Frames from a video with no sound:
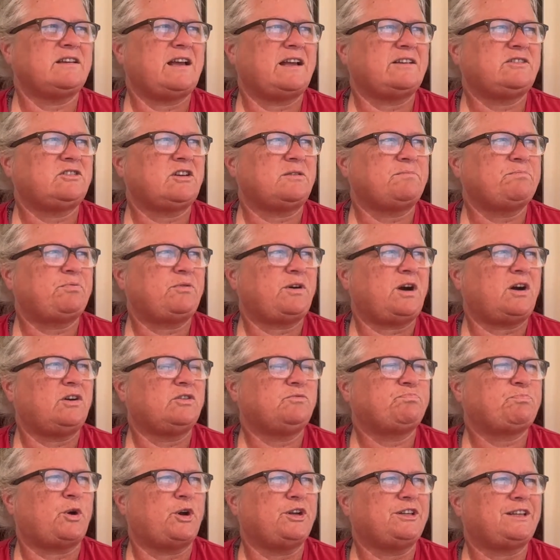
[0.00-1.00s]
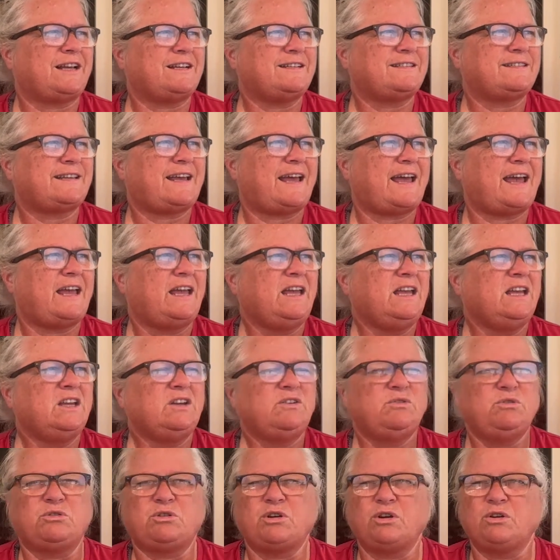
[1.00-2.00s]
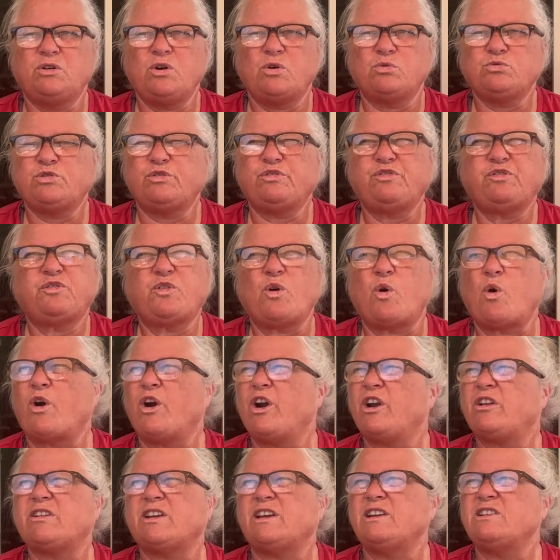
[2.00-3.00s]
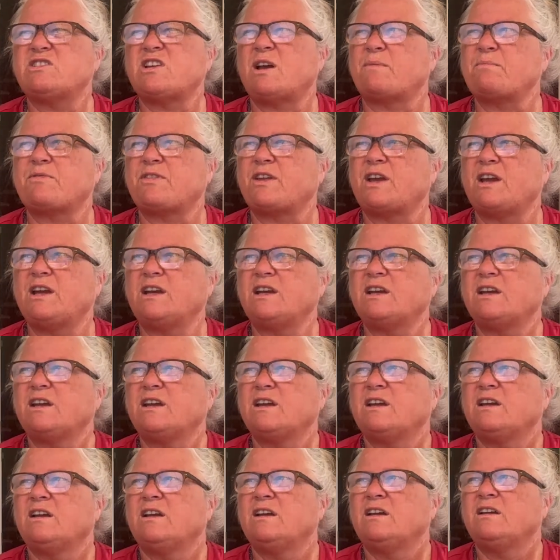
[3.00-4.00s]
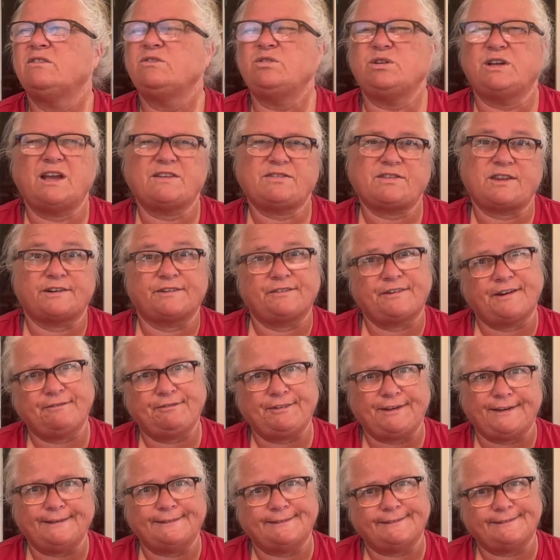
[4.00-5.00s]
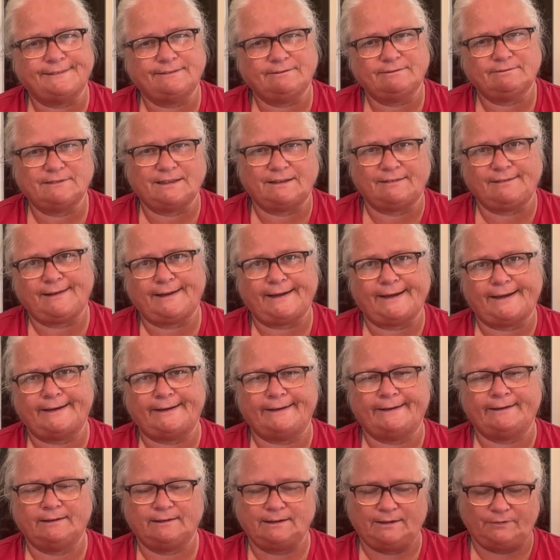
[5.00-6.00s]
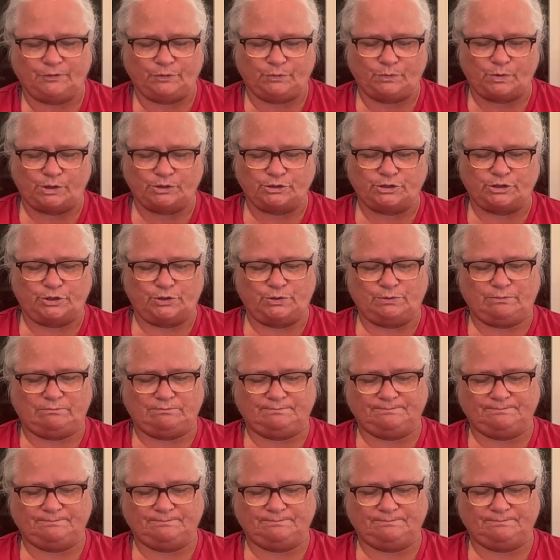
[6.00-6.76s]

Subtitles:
at some point, I say, you can go to 40 something to get the reveal in the end, if you want to.